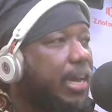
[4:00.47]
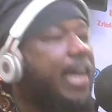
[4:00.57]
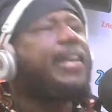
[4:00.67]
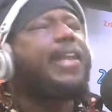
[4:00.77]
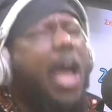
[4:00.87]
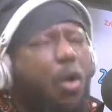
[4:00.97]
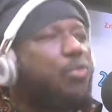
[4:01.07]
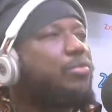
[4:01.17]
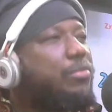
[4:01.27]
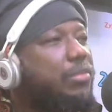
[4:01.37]
And now,
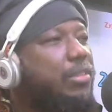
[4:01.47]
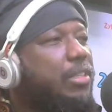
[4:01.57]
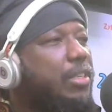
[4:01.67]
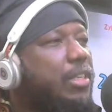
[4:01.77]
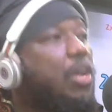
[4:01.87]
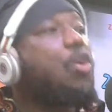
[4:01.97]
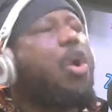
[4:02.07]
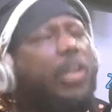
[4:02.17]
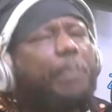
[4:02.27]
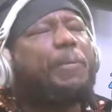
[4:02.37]
the
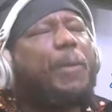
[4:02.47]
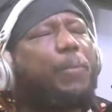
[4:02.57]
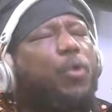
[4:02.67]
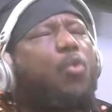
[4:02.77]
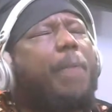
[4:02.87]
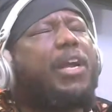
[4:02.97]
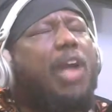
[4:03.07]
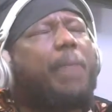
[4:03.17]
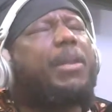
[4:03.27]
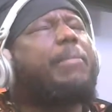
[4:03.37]
only people who are
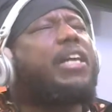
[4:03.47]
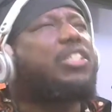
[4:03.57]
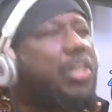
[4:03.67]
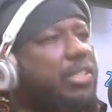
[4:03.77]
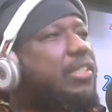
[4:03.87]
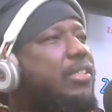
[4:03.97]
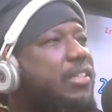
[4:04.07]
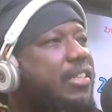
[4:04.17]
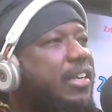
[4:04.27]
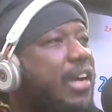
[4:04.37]
becoming mentors
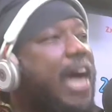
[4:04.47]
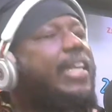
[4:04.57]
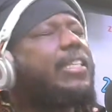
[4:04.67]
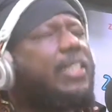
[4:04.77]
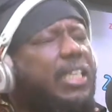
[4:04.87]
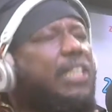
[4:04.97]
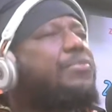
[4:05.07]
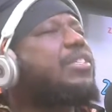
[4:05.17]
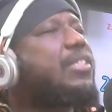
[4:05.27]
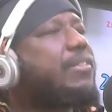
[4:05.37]
are the
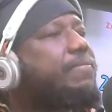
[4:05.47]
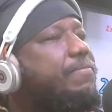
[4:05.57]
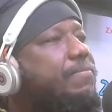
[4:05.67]
thieves.